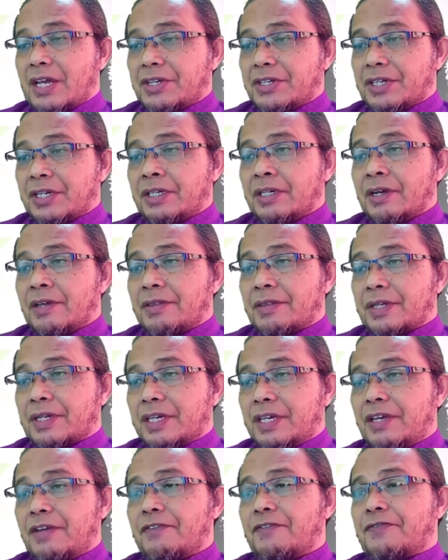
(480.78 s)
election.
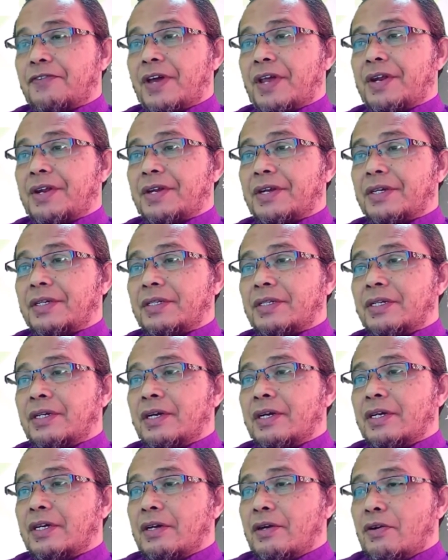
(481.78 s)
3. Federal.
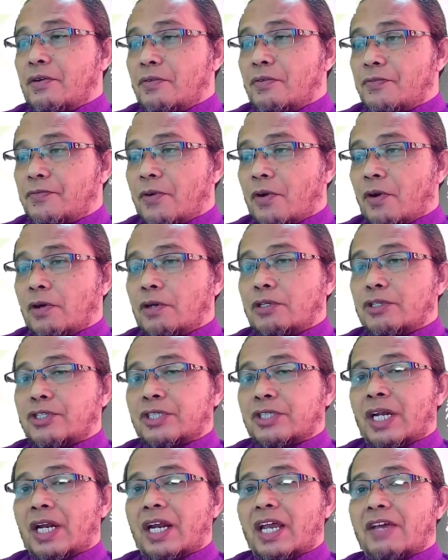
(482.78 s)
4.
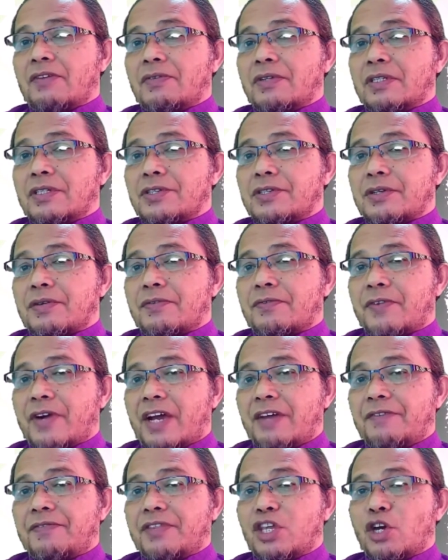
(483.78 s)
State levels.
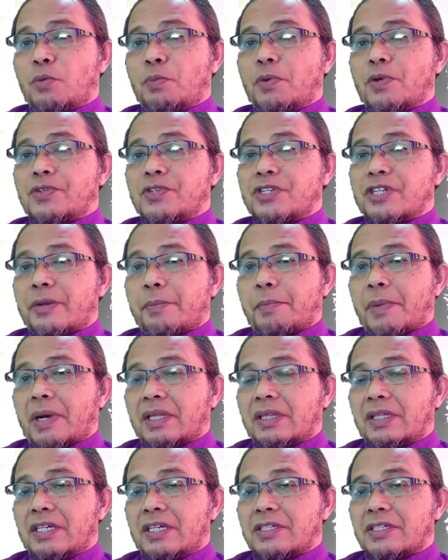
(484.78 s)
5. The opposition
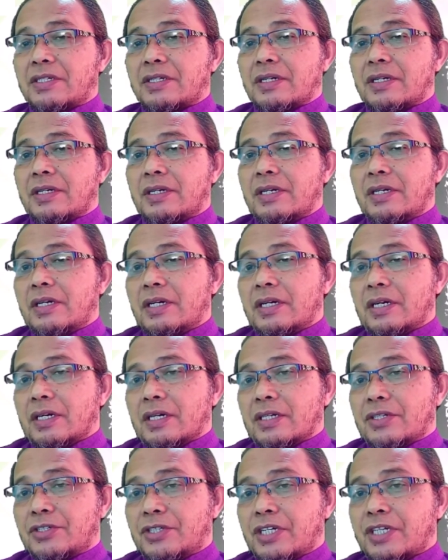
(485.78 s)
parties.
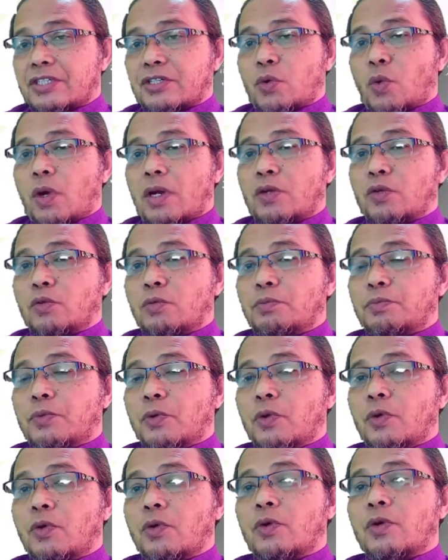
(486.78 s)
6. Kuala
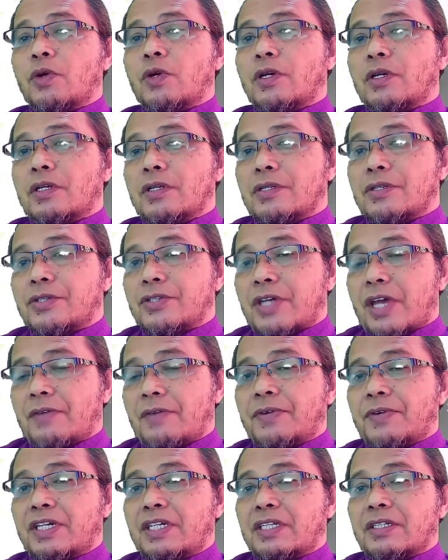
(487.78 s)
Lumpur.
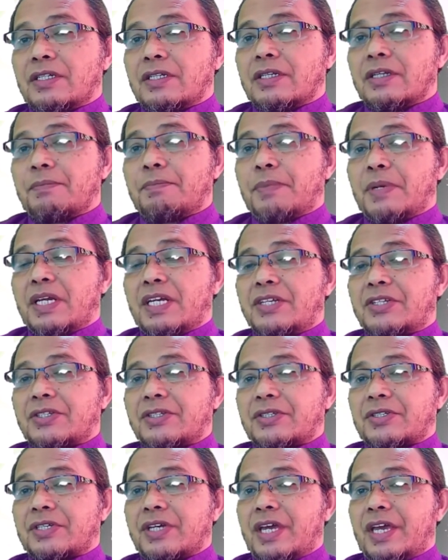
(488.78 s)
7. The
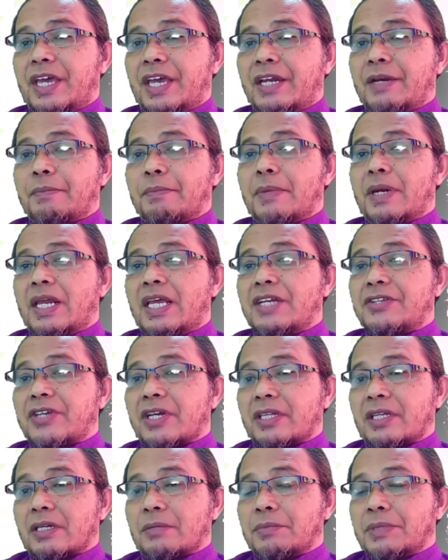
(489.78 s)
police. 8. Malay
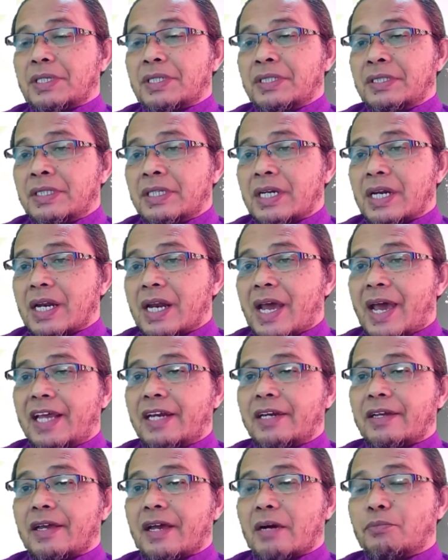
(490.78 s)
settlement.
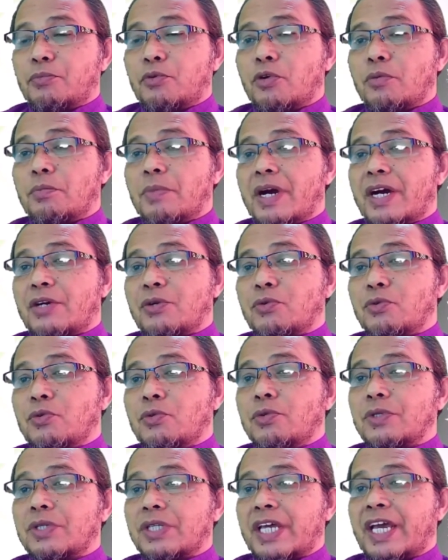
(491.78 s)
9. Kampung
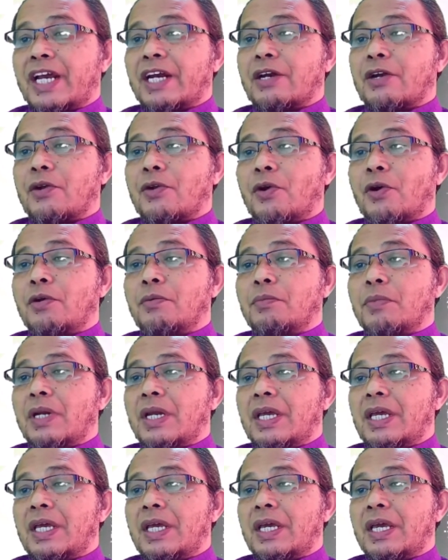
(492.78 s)
Baru. 10.
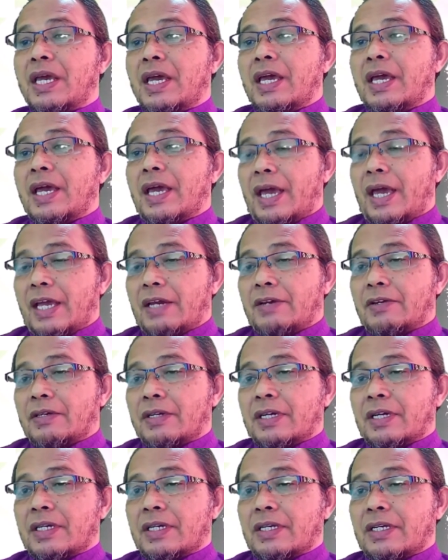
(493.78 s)
Non-Malay.
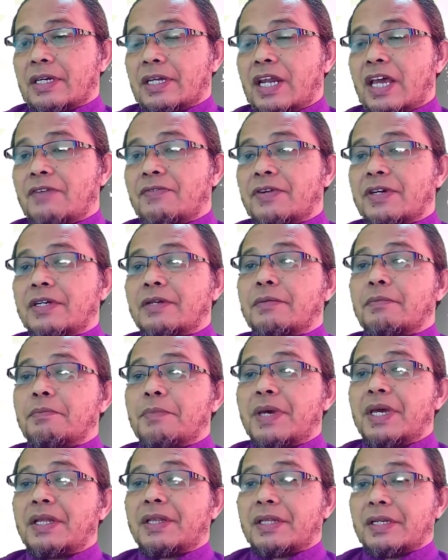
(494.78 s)
And
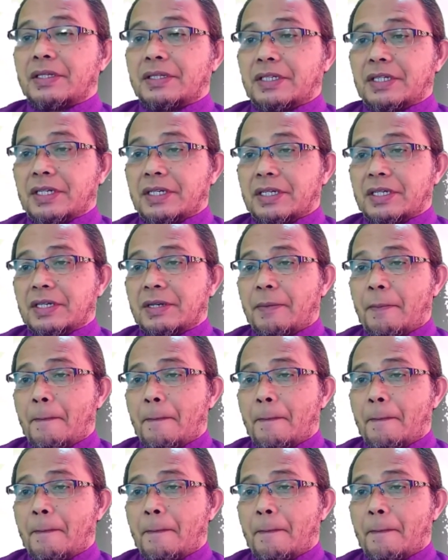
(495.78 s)
11. May 13.